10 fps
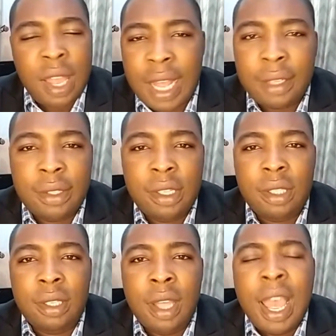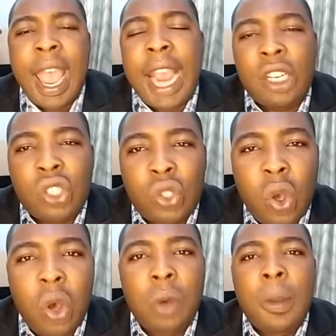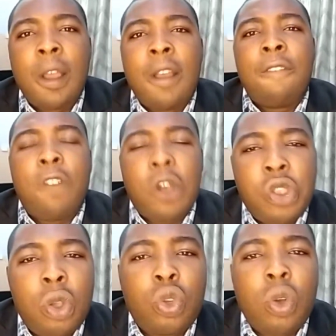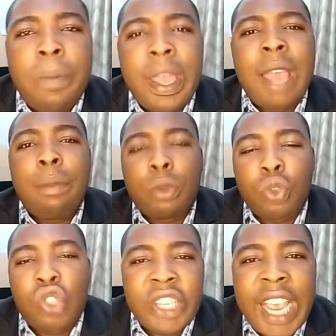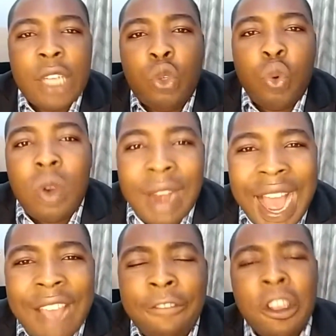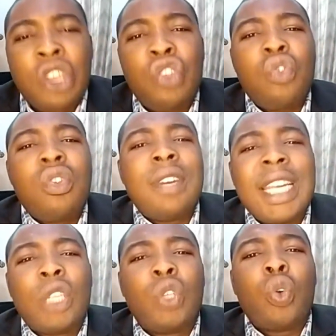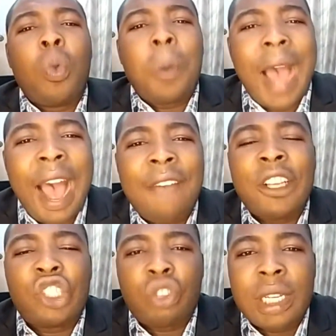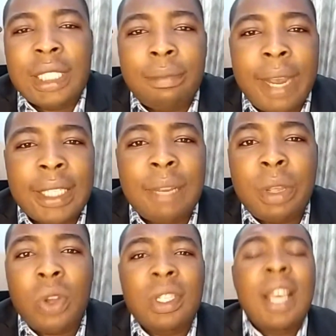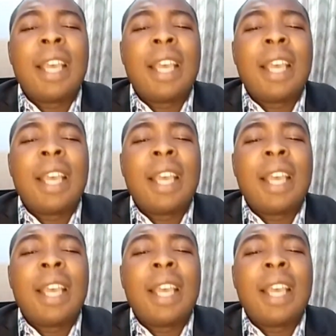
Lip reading: That is it. And so, for you to be able to skate through life, you need to have a strengthened mindset because